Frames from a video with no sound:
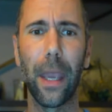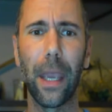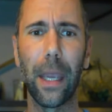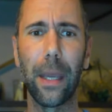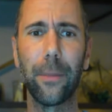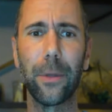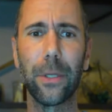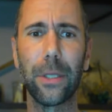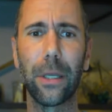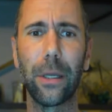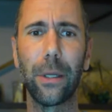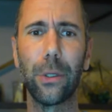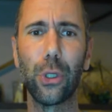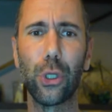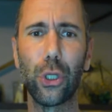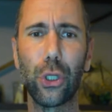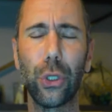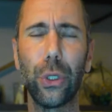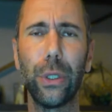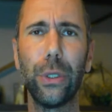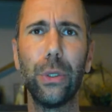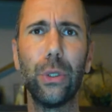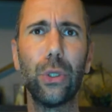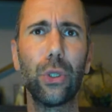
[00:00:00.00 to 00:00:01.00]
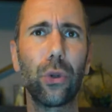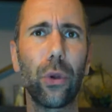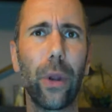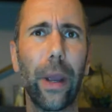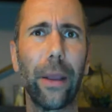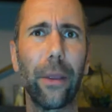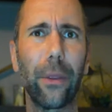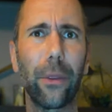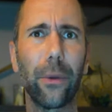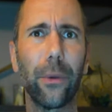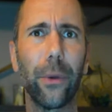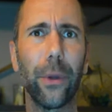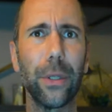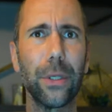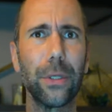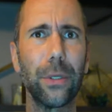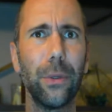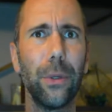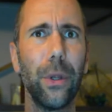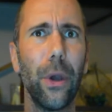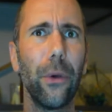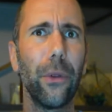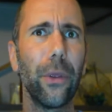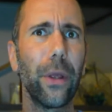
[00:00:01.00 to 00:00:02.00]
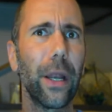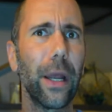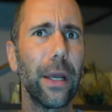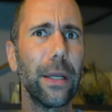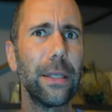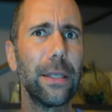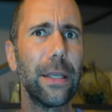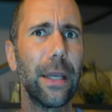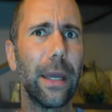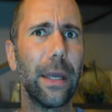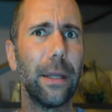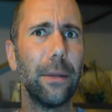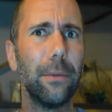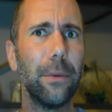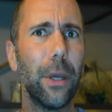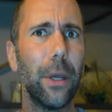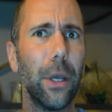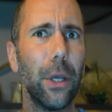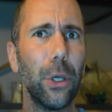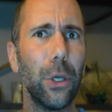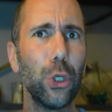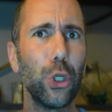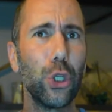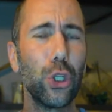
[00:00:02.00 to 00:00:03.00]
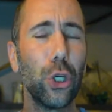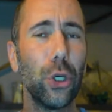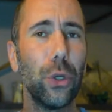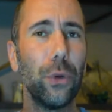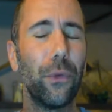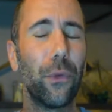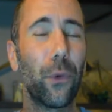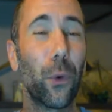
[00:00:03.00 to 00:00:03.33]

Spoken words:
Amazon should strike through it. So know that I said should